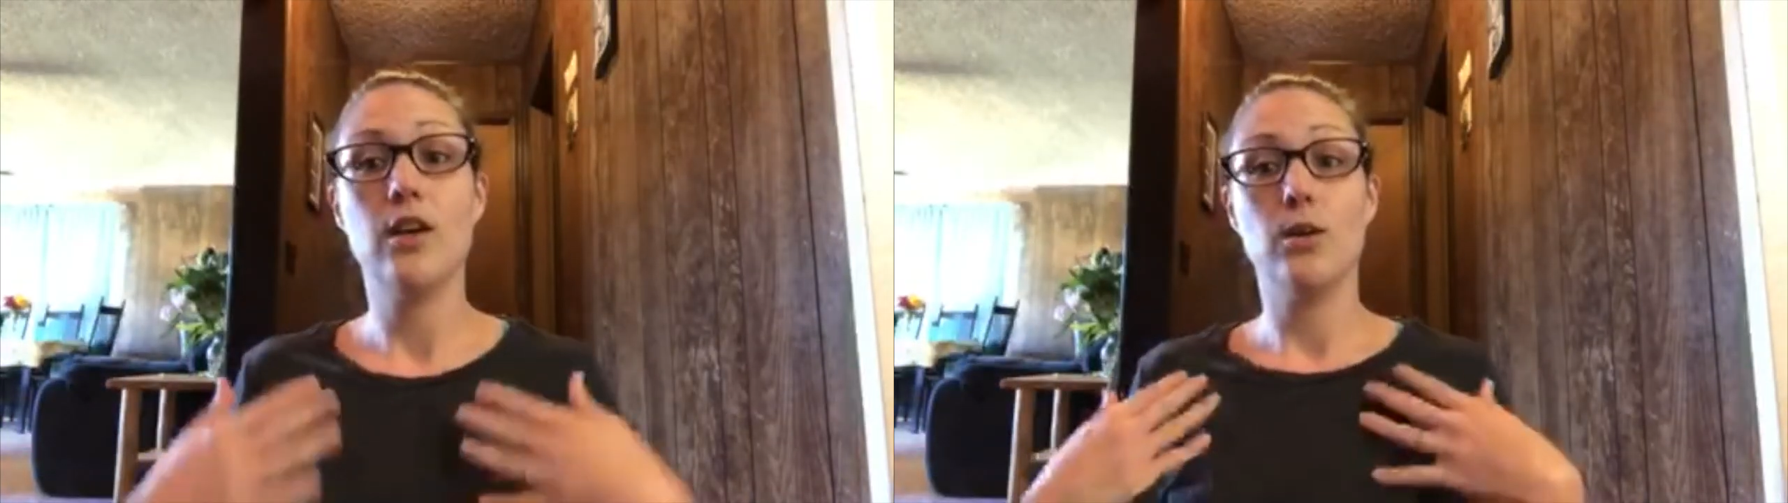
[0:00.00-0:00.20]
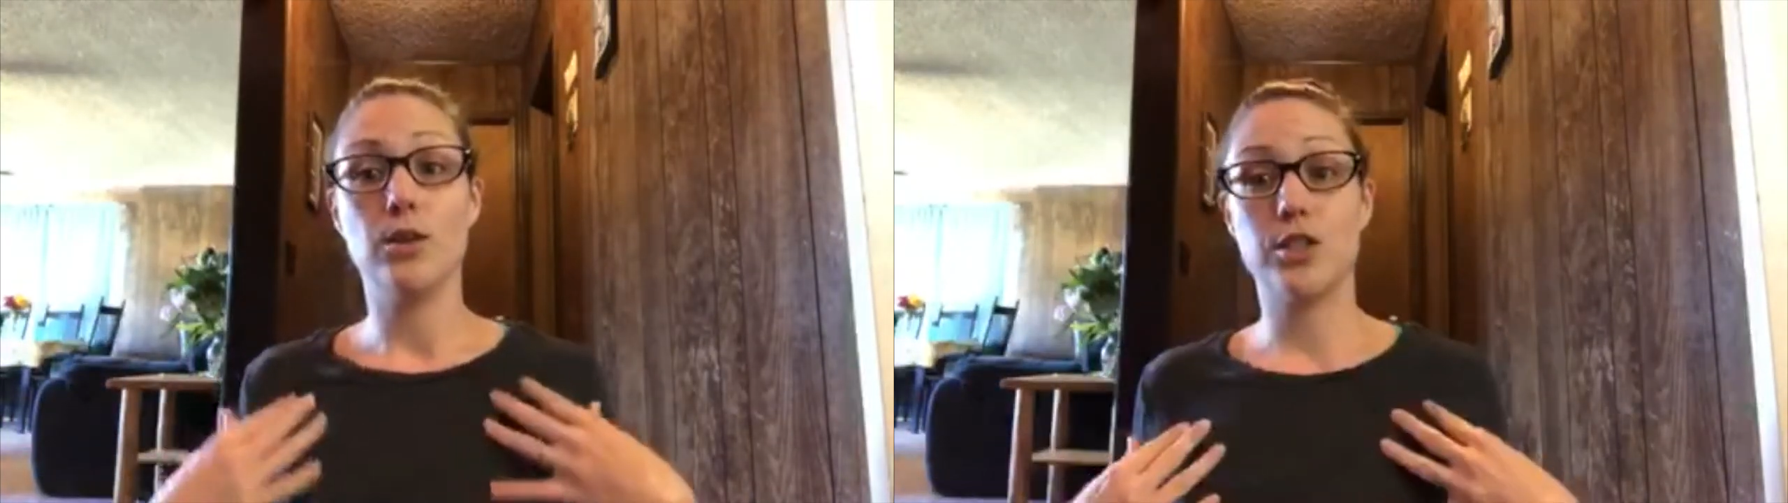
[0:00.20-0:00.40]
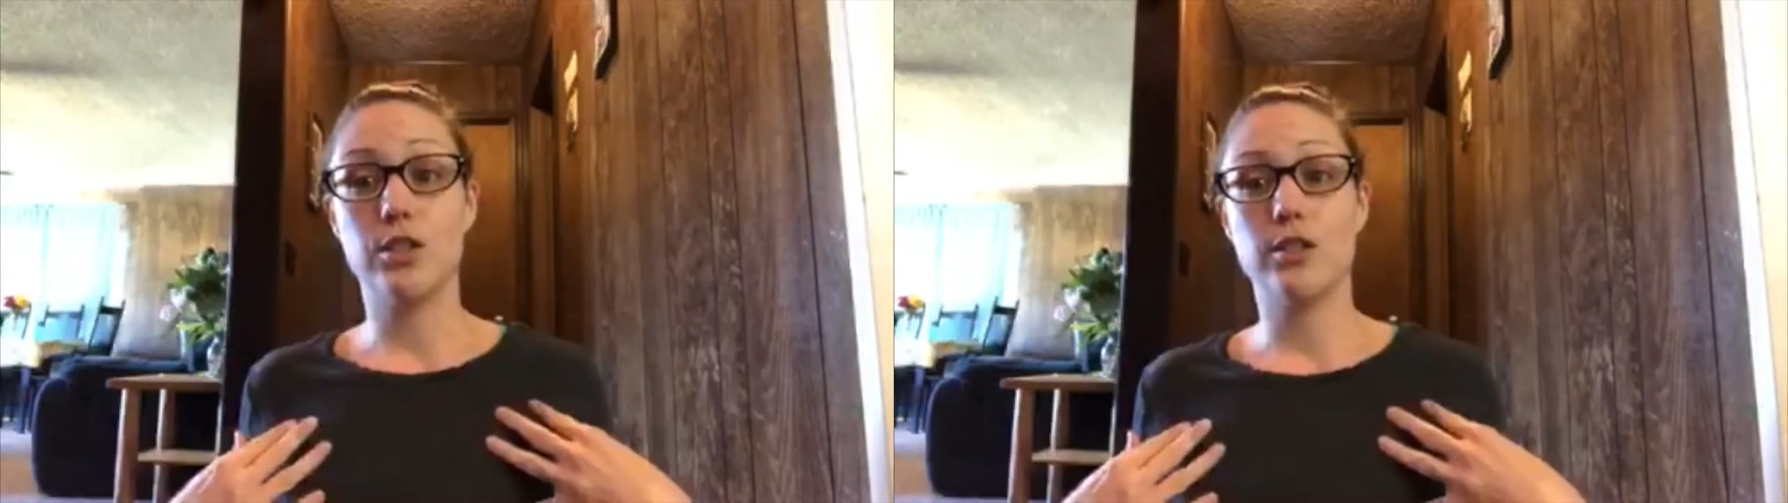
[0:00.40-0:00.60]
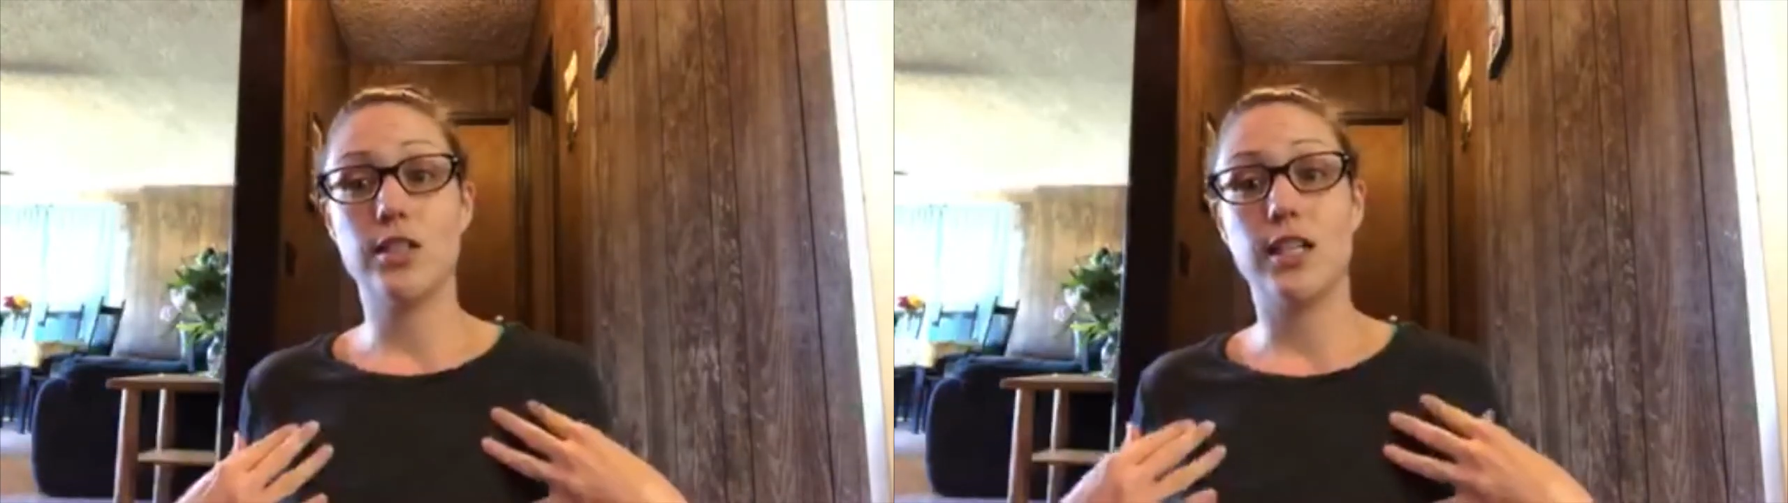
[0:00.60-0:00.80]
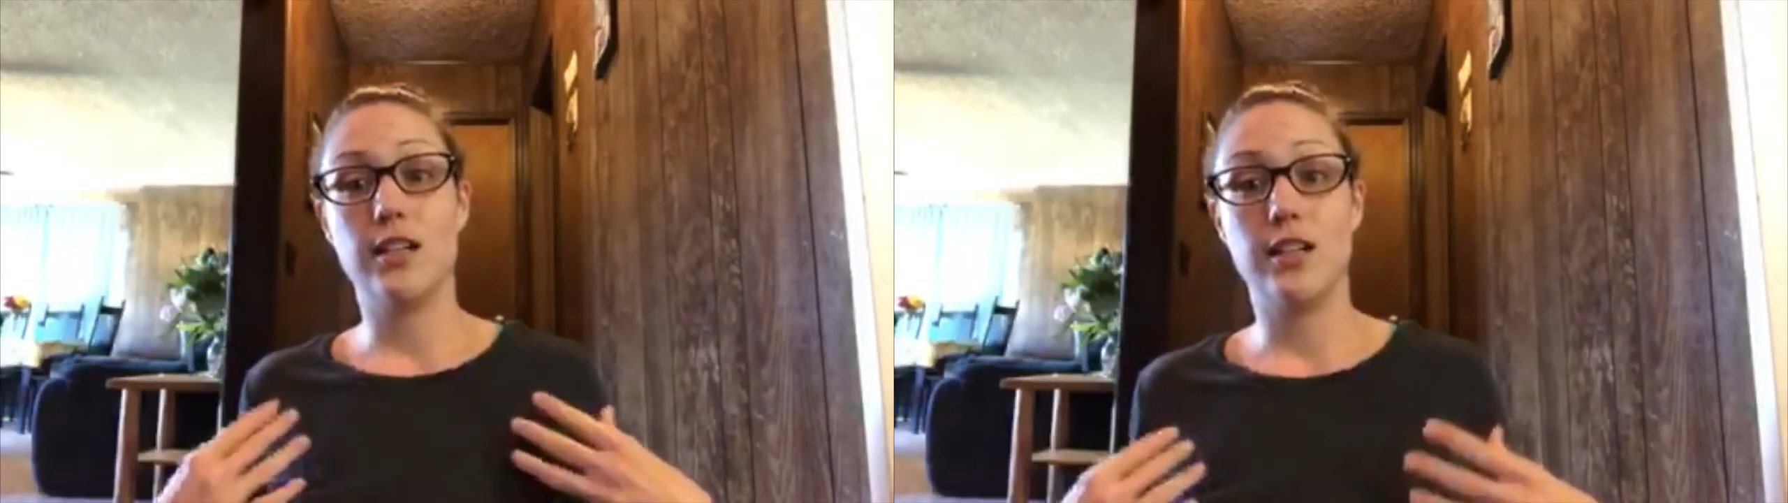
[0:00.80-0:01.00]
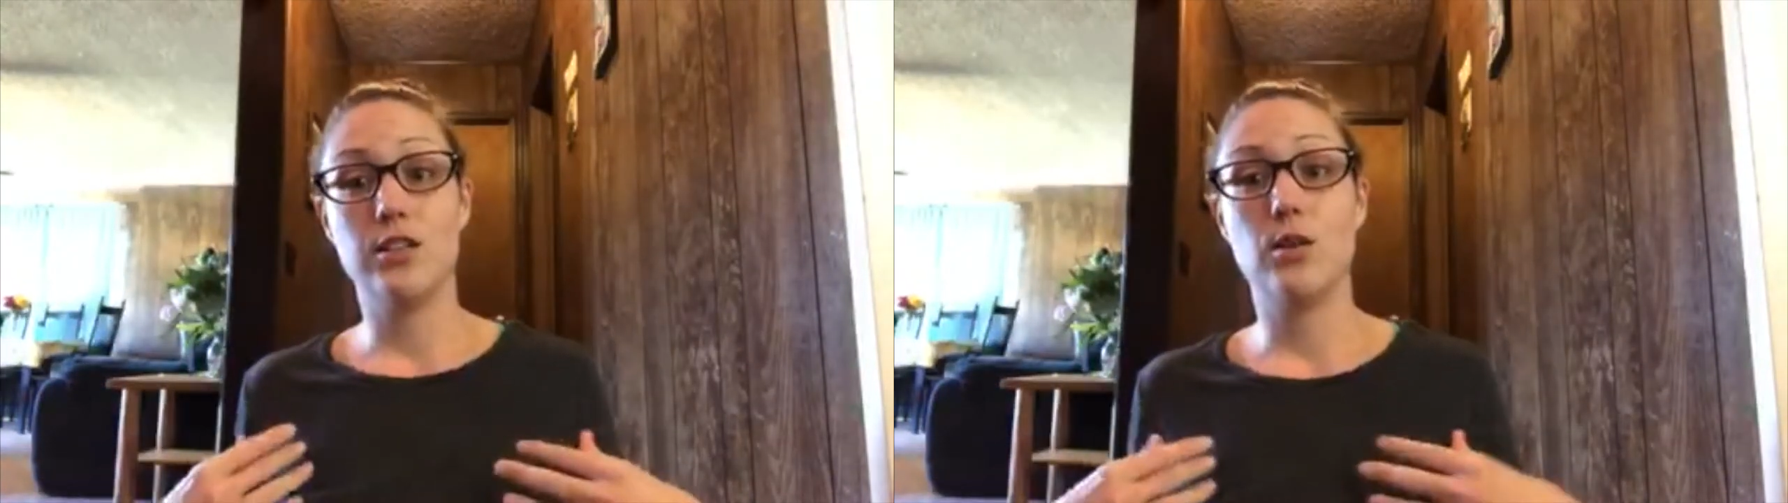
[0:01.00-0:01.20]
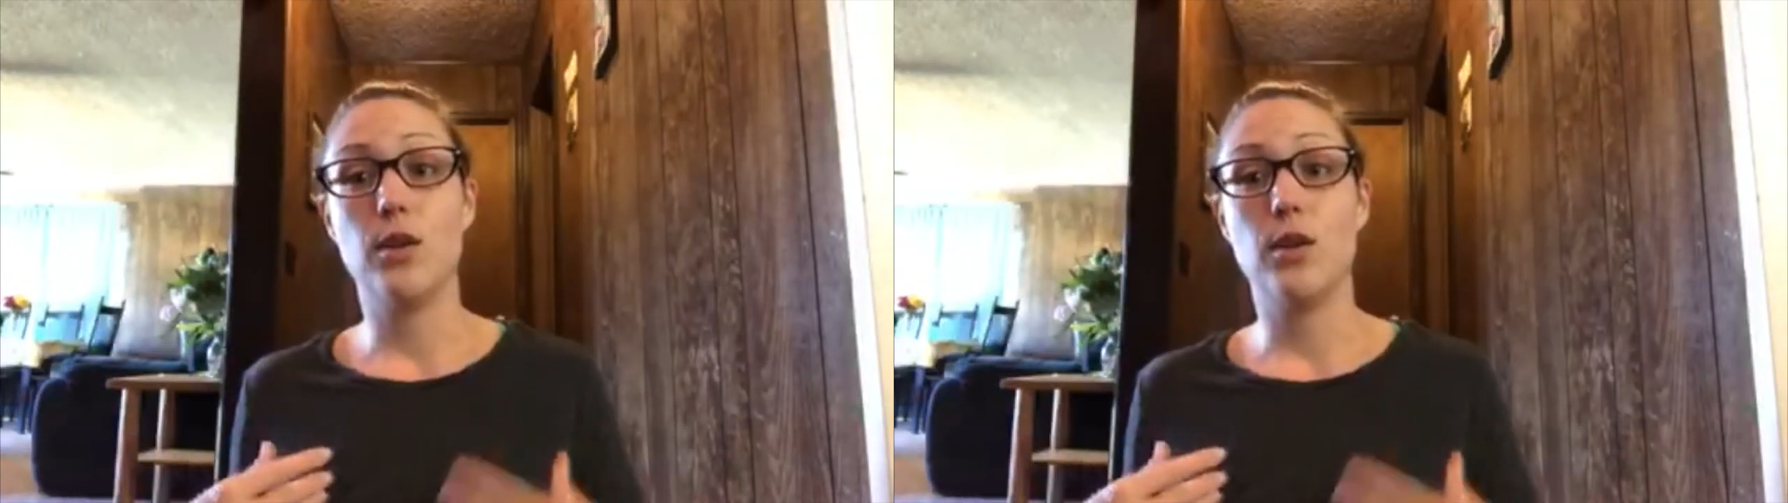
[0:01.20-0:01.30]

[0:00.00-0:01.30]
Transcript: or shirts that I need to